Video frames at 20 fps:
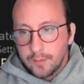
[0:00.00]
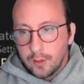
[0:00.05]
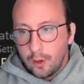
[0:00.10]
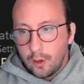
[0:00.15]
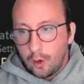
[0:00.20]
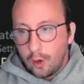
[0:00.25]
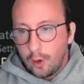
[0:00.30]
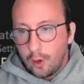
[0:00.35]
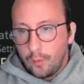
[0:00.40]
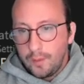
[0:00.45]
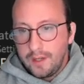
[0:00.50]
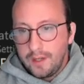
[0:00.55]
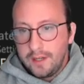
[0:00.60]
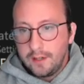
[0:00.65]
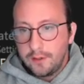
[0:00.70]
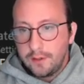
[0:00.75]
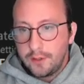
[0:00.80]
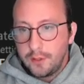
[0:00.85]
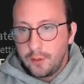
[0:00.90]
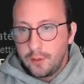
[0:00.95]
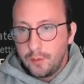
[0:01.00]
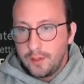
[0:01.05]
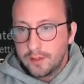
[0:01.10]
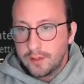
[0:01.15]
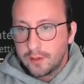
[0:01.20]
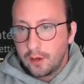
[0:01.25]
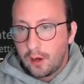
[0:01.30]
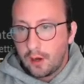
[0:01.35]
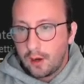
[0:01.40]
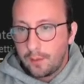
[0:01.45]
All we need to do is
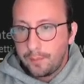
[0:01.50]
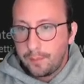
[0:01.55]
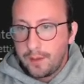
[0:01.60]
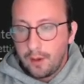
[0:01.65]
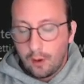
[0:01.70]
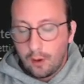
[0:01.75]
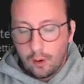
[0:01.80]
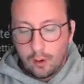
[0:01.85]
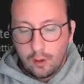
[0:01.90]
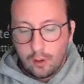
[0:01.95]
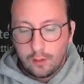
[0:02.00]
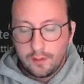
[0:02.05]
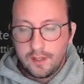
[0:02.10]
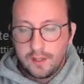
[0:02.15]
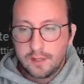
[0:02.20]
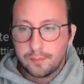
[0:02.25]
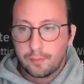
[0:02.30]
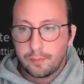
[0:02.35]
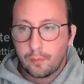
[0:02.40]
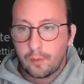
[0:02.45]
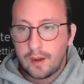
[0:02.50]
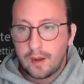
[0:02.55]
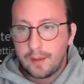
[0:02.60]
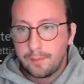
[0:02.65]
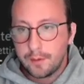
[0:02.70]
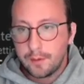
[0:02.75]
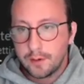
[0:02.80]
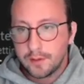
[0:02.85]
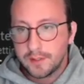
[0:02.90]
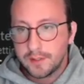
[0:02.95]
copy all these
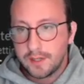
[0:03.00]
parameters